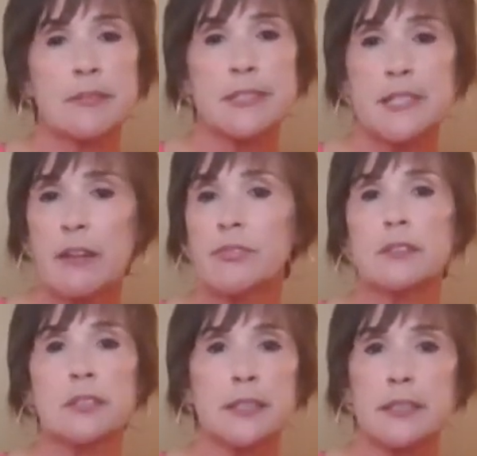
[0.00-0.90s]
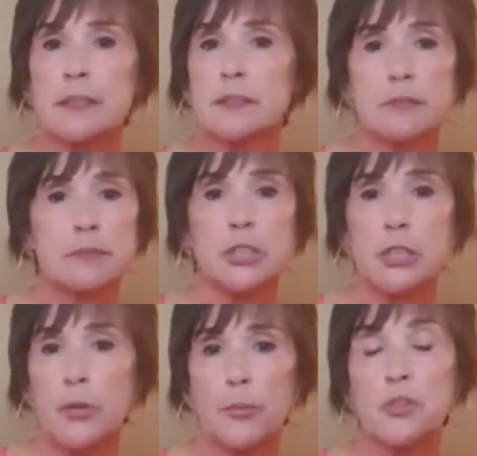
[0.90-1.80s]
definitely,
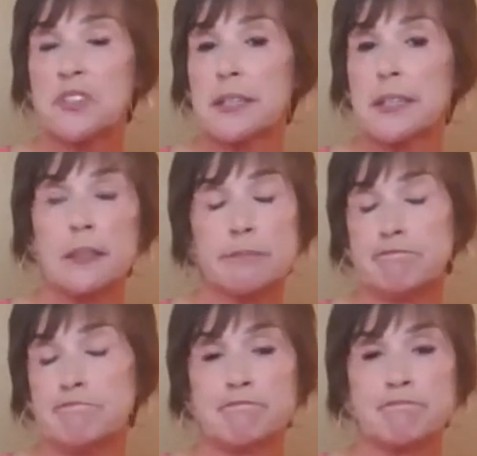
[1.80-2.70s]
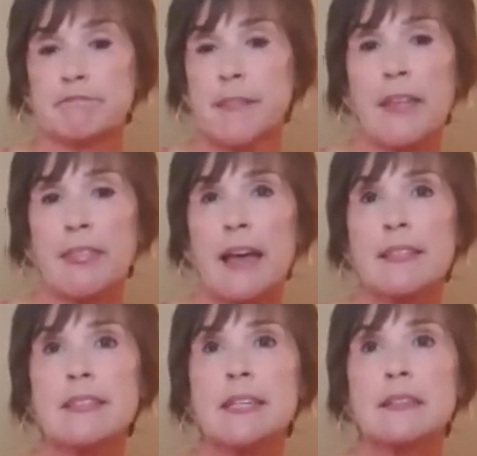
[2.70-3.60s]
proceed. I
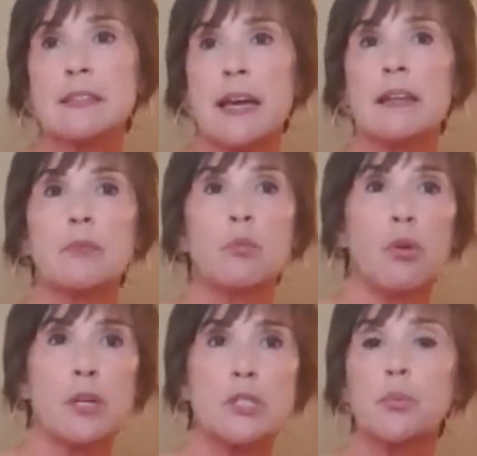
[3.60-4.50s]
think that once